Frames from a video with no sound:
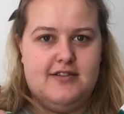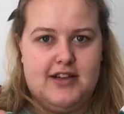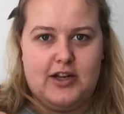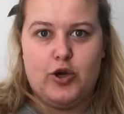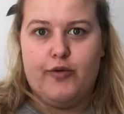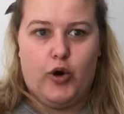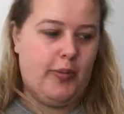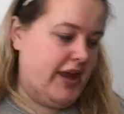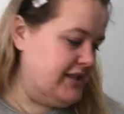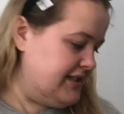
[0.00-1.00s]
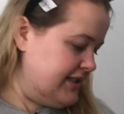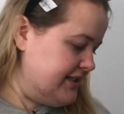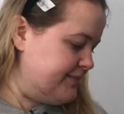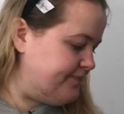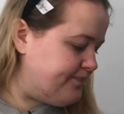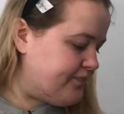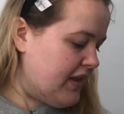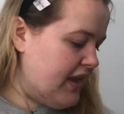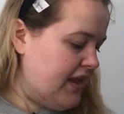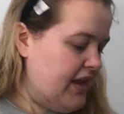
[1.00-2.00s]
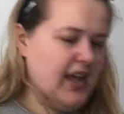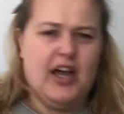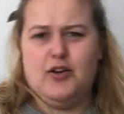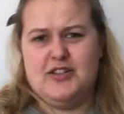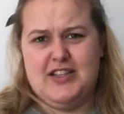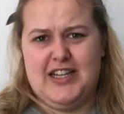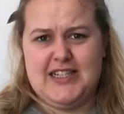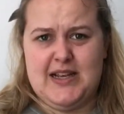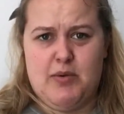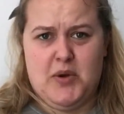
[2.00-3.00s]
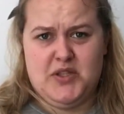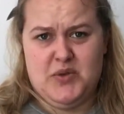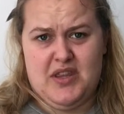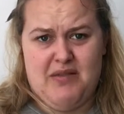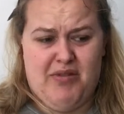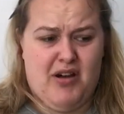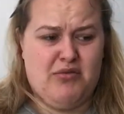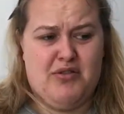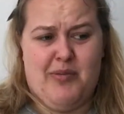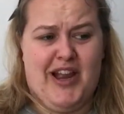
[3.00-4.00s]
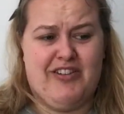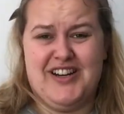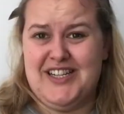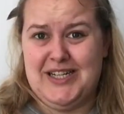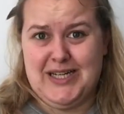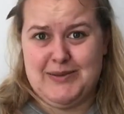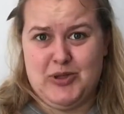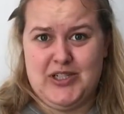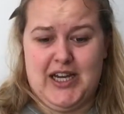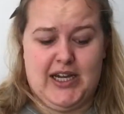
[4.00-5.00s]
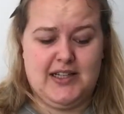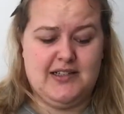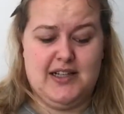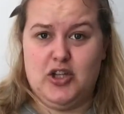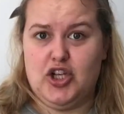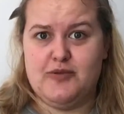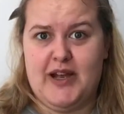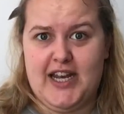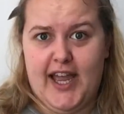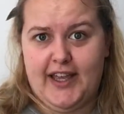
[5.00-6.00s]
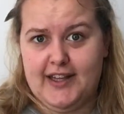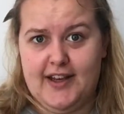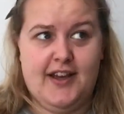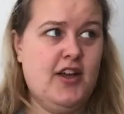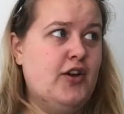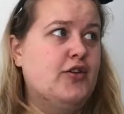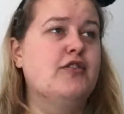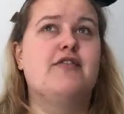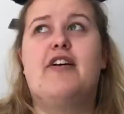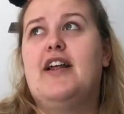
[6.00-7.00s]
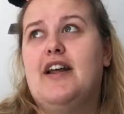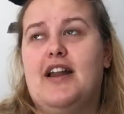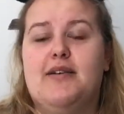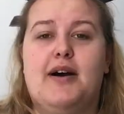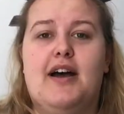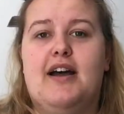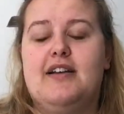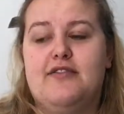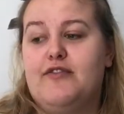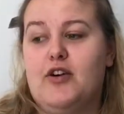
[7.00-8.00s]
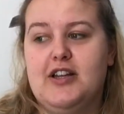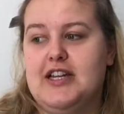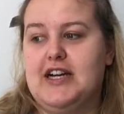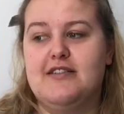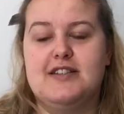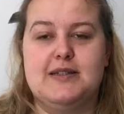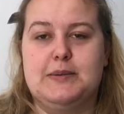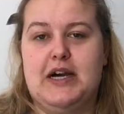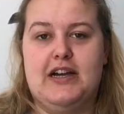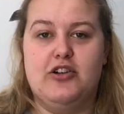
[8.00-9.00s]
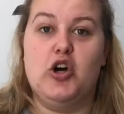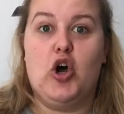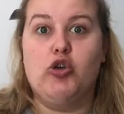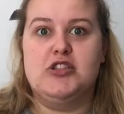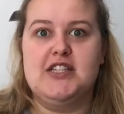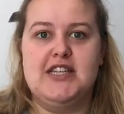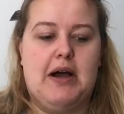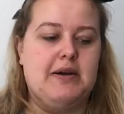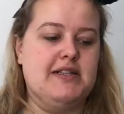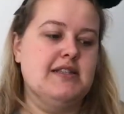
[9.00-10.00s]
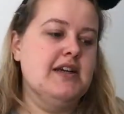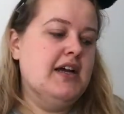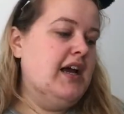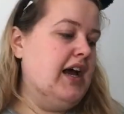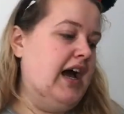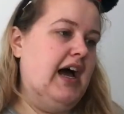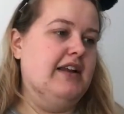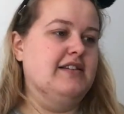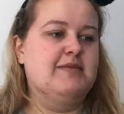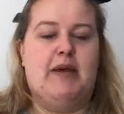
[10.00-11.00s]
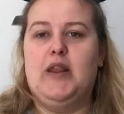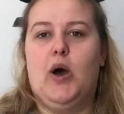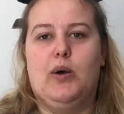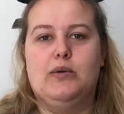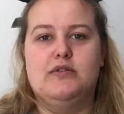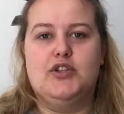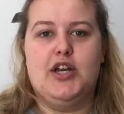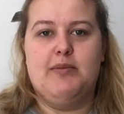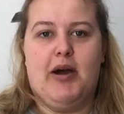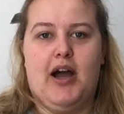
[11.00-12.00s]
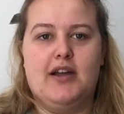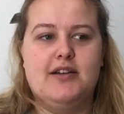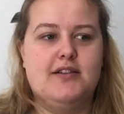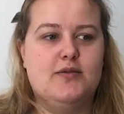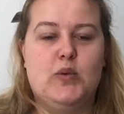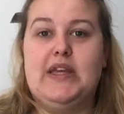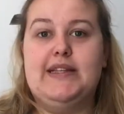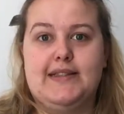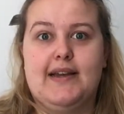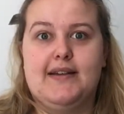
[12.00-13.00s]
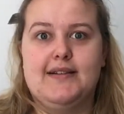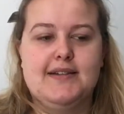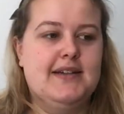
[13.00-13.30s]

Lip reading: I cover all bases. And also last time I went to a theme park with Rebecca, I had an asthma attack because I lost my inhaler, couldn't find it anywhere, it'd fallen out somewhere at Alton Towers, and spent the whole journey back wheezing,